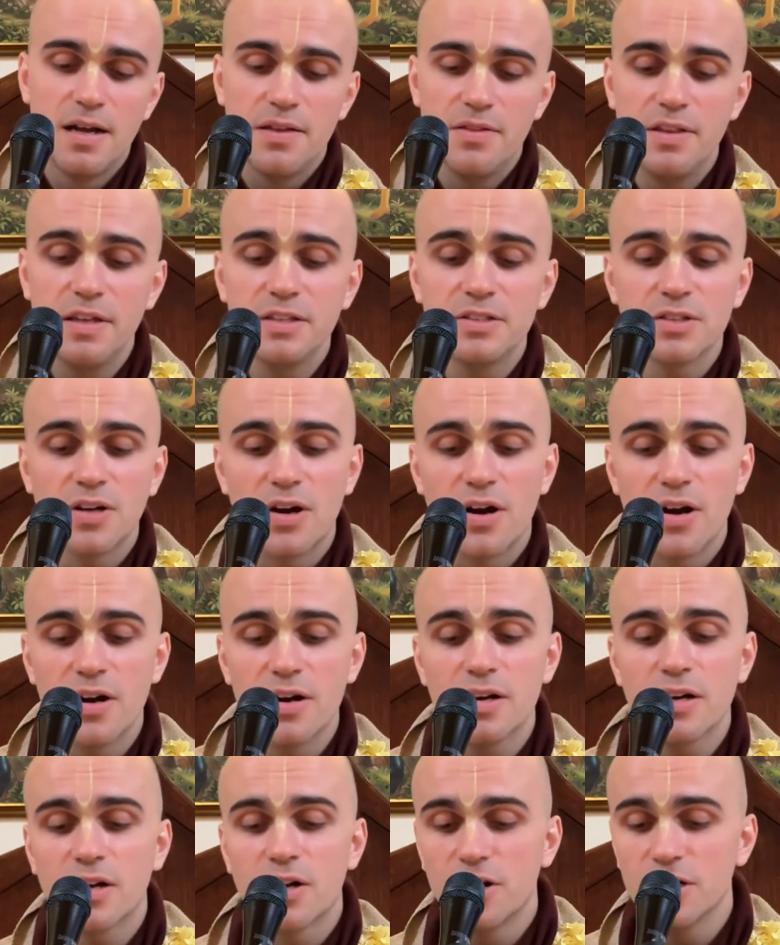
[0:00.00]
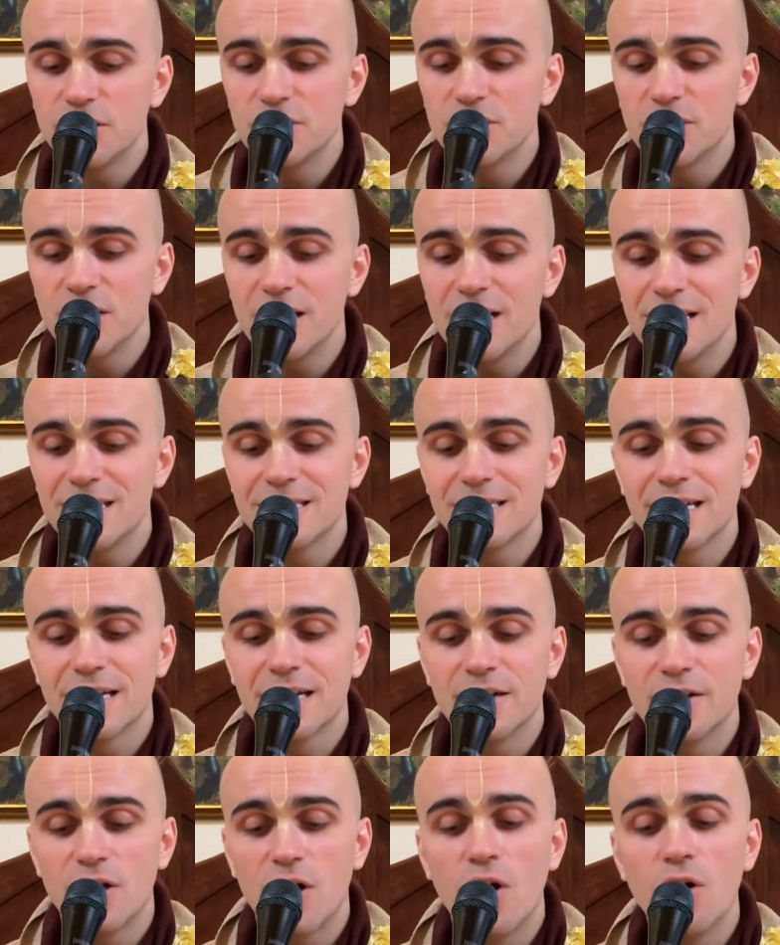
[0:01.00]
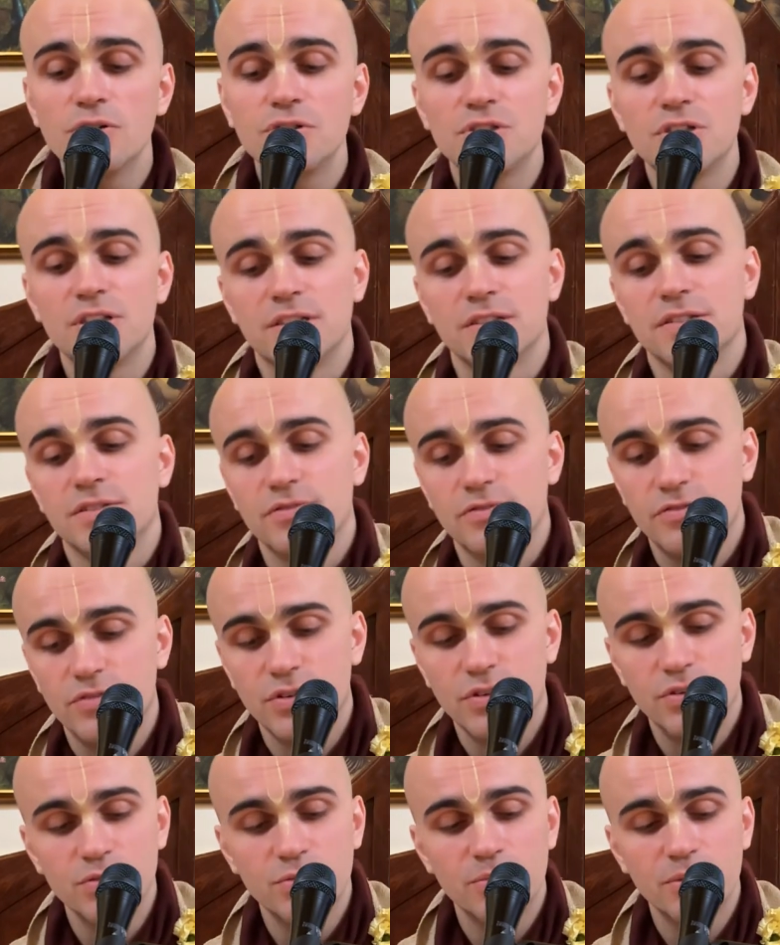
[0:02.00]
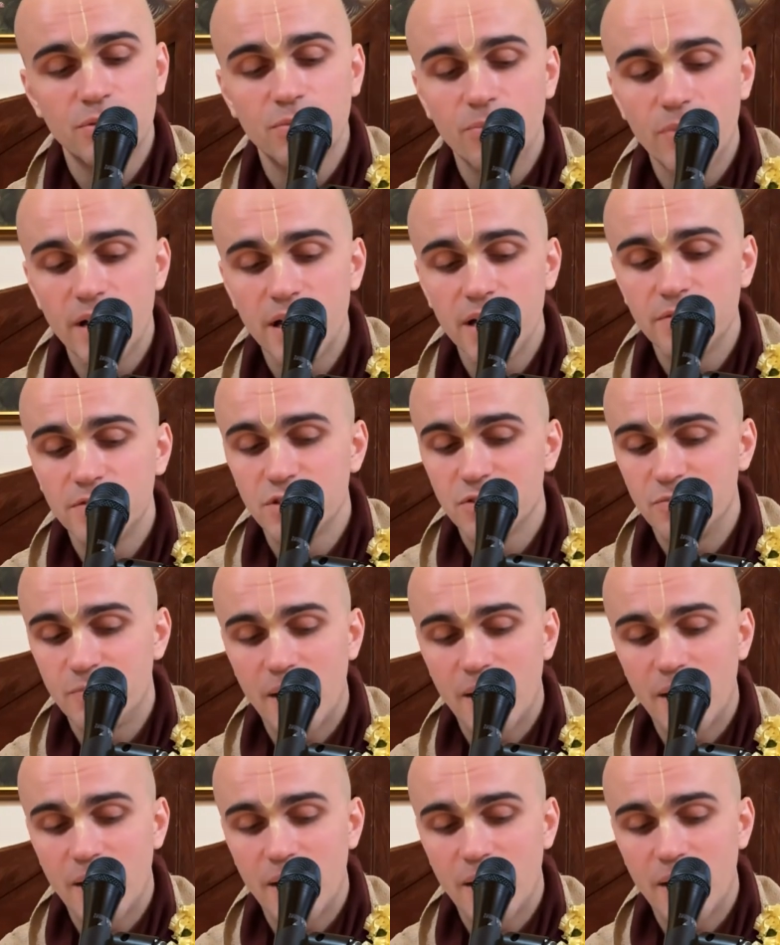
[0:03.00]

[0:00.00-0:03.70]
These are: Krishna is like an ocean filled with waves of